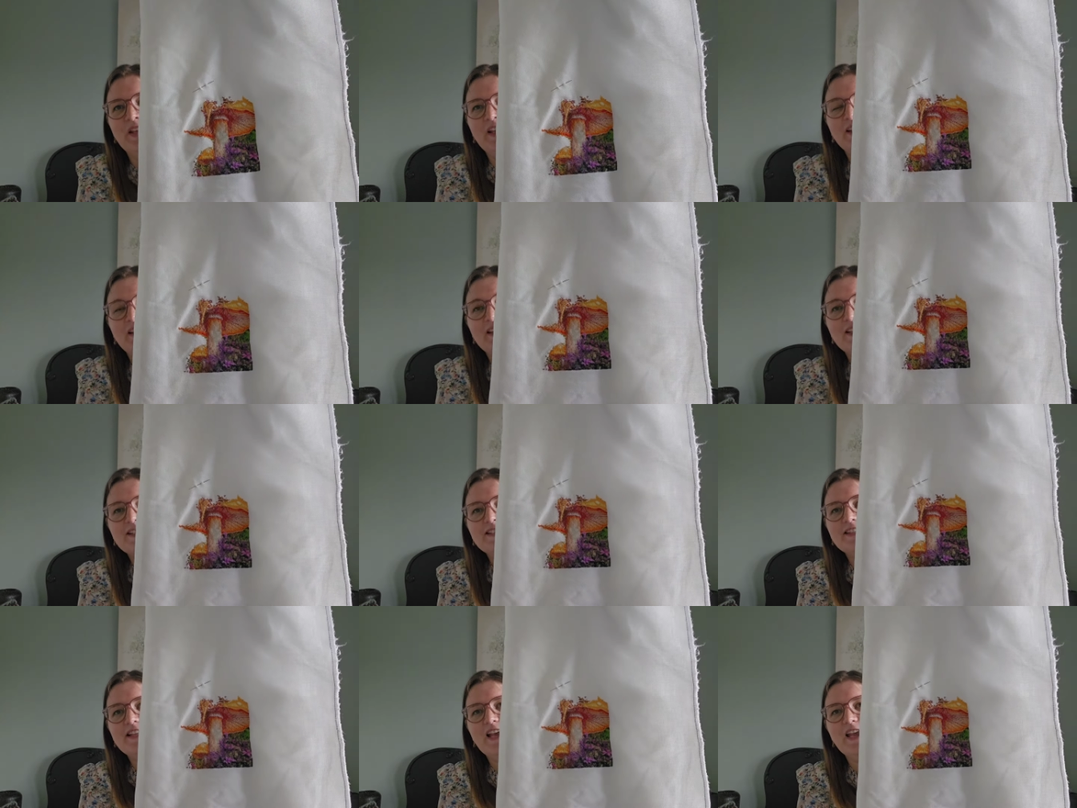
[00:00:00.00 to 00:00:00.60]

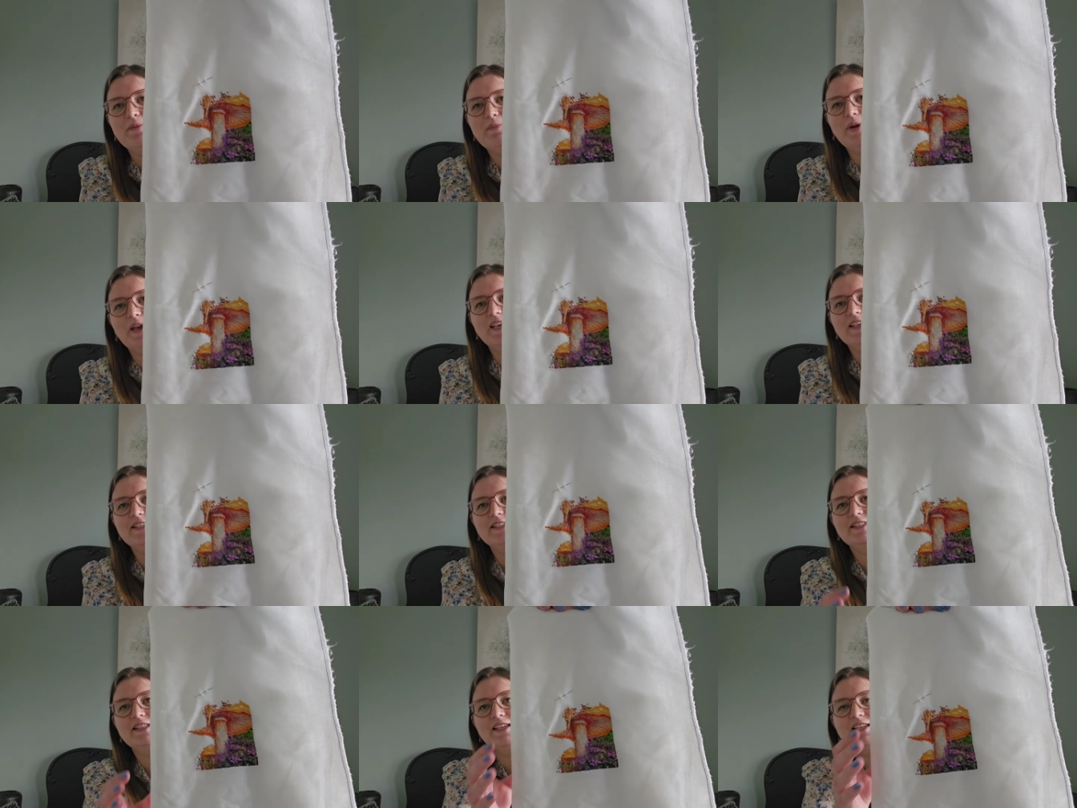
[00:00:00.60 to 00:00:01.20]
This time I
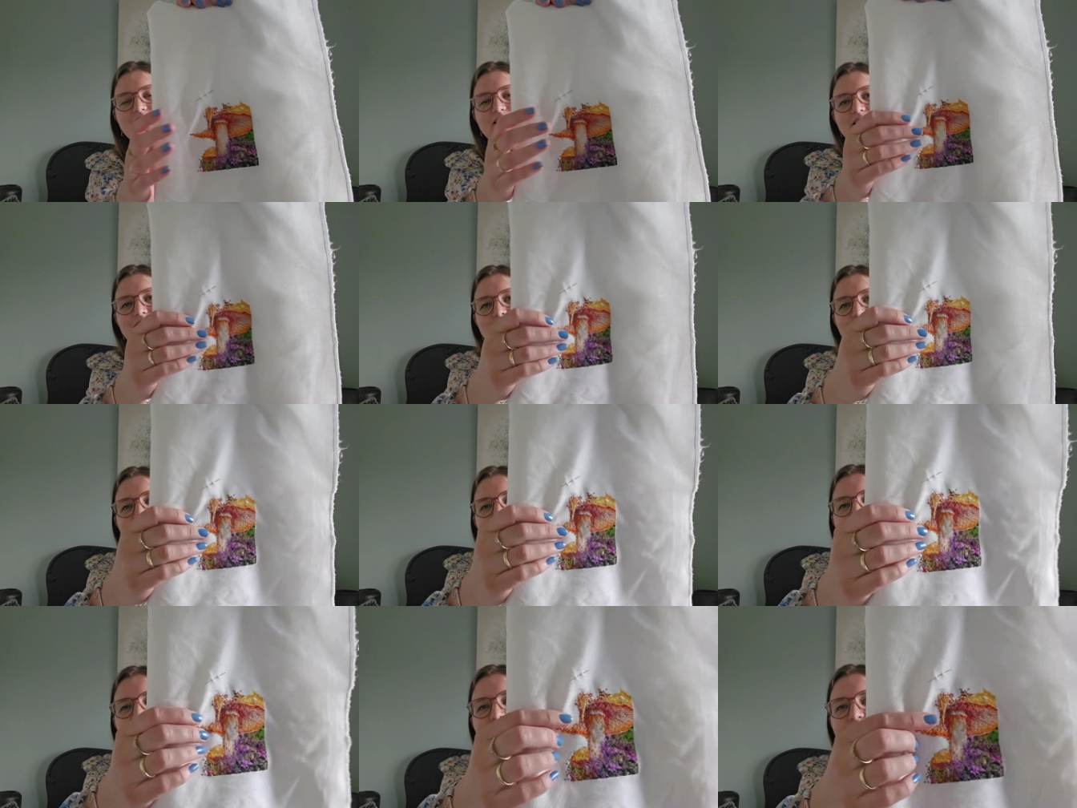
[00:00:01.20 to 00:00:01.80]
stitched
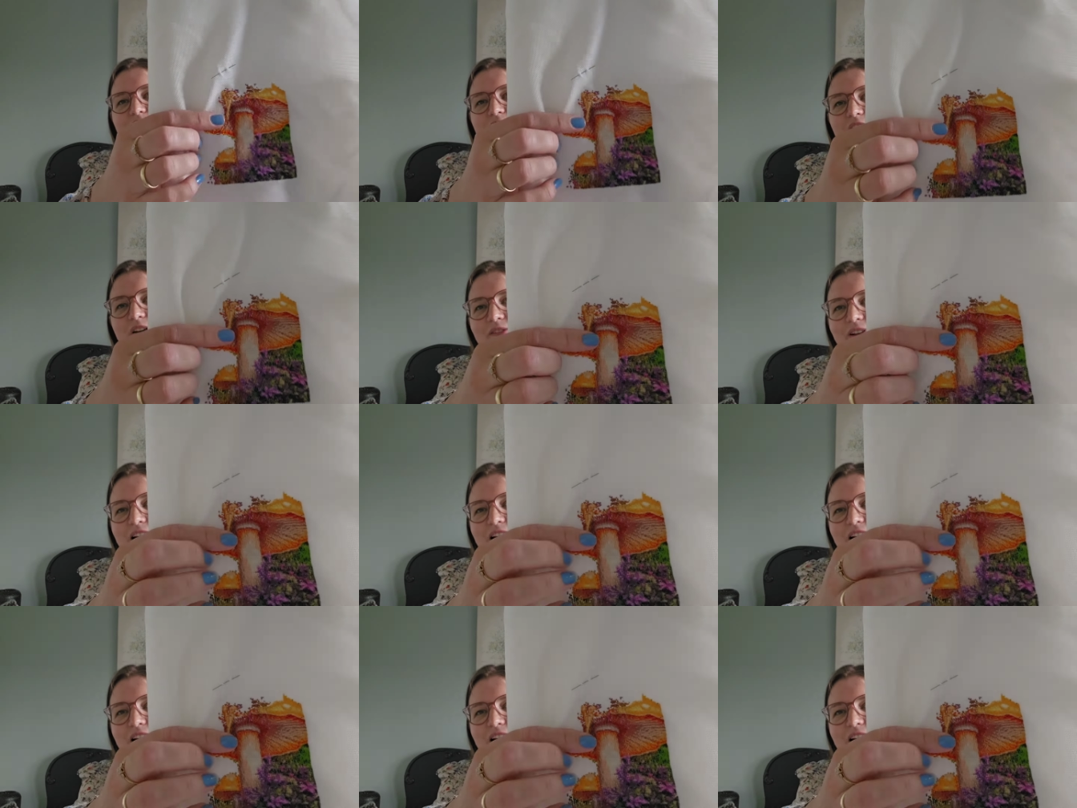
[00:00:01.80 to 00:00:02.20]
on the fairy